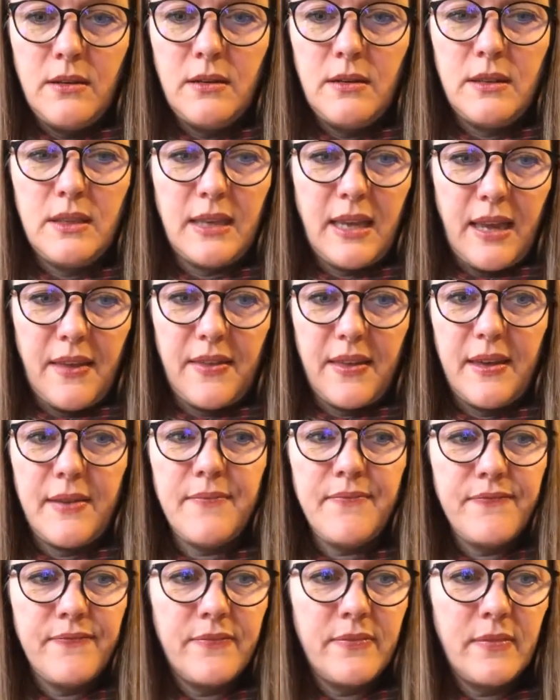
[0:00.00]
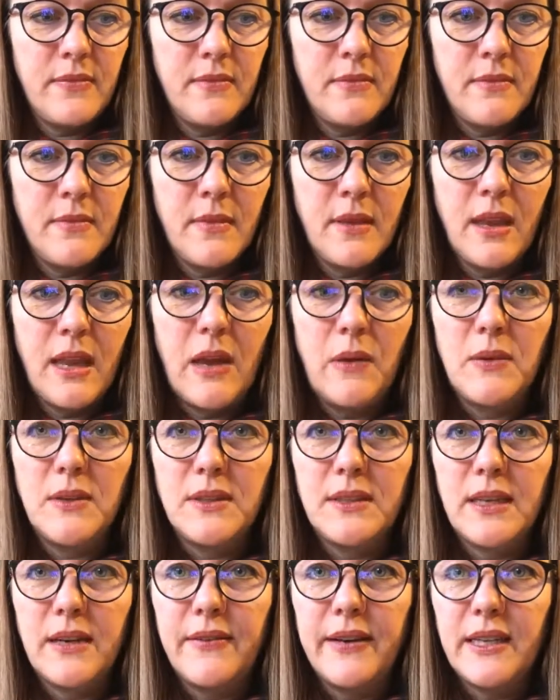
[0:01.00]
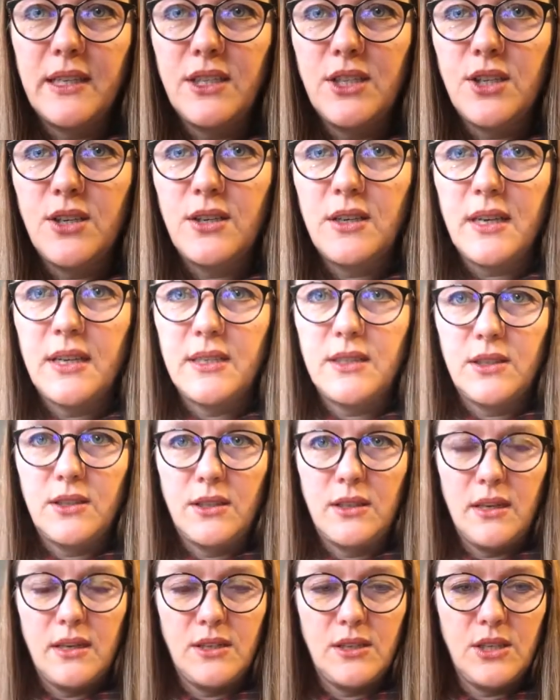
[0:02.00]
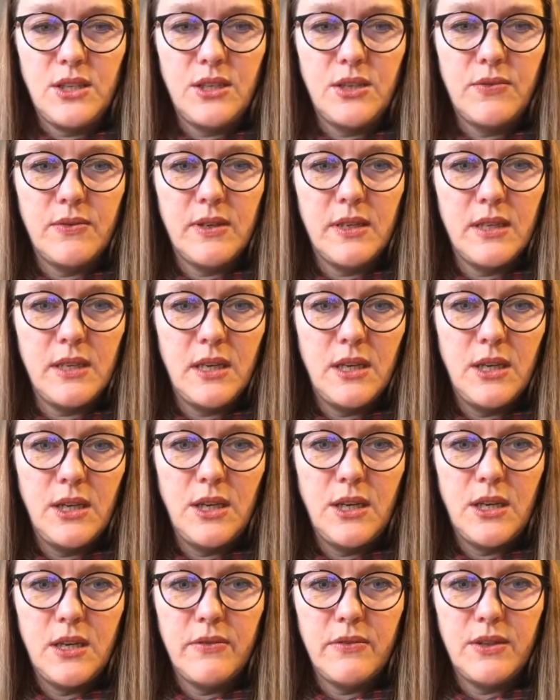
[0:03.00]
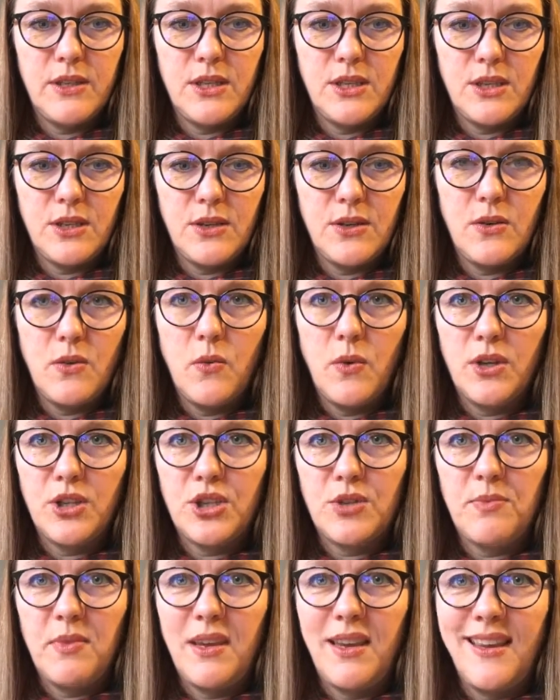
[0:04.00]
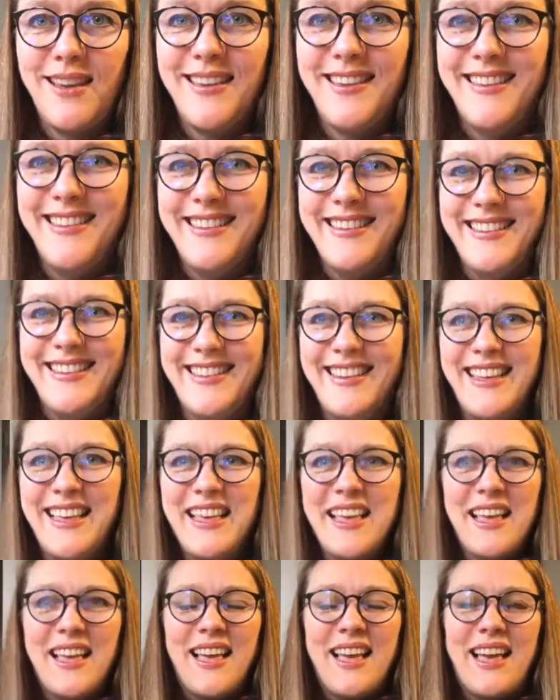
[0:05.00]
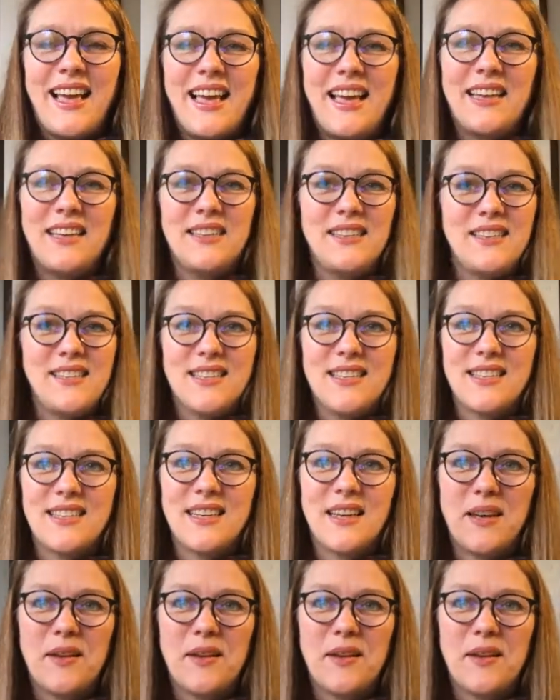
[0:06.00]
together. I will direct you as usual. You know what to do. Watch me, and